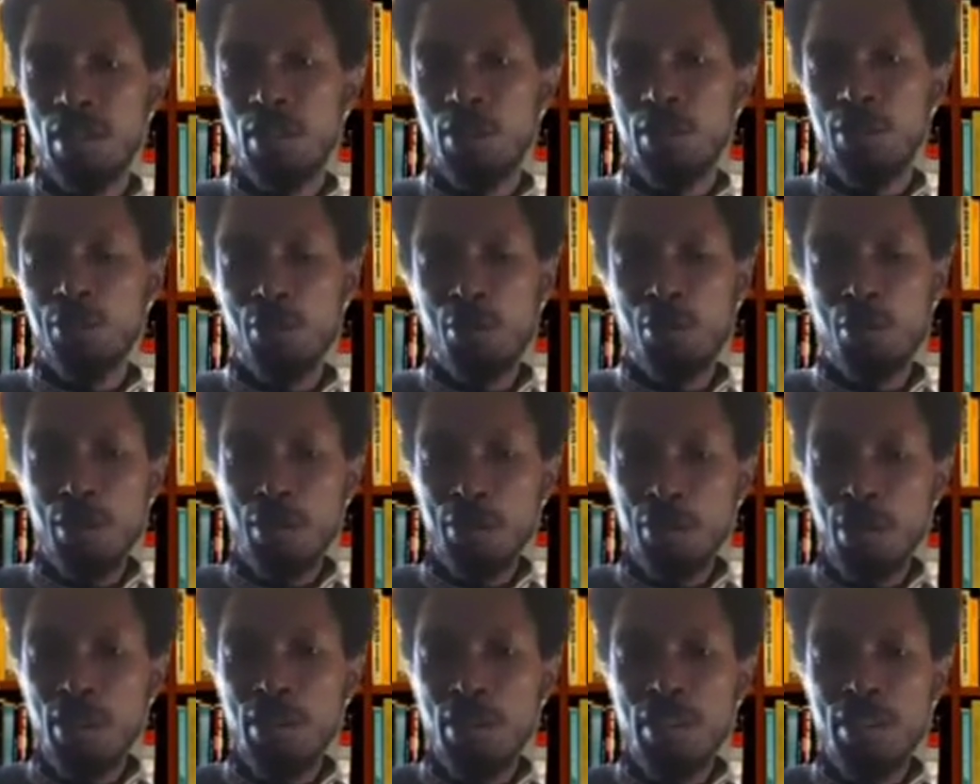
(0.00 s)
So they
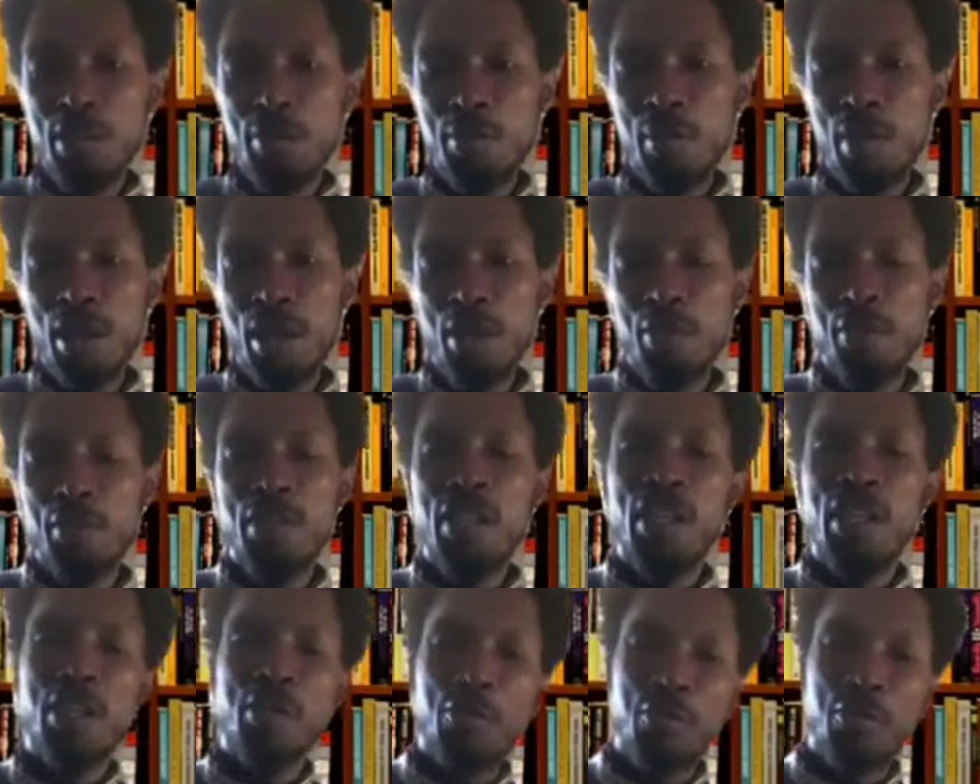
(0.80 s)
raised timber levy,
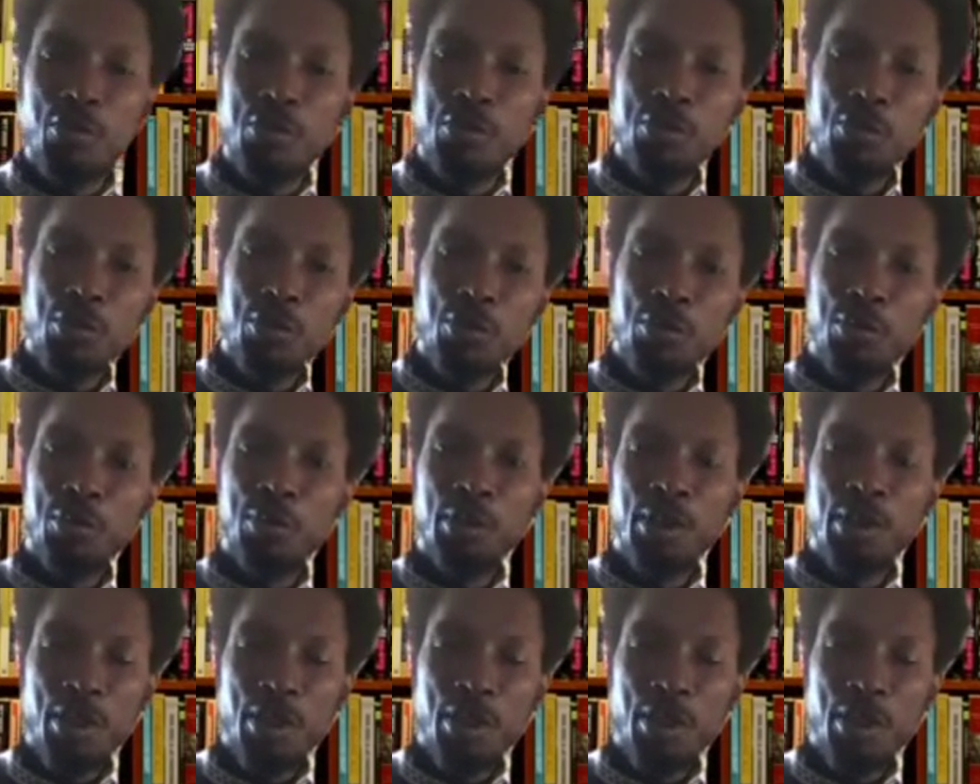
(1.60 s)
they refused to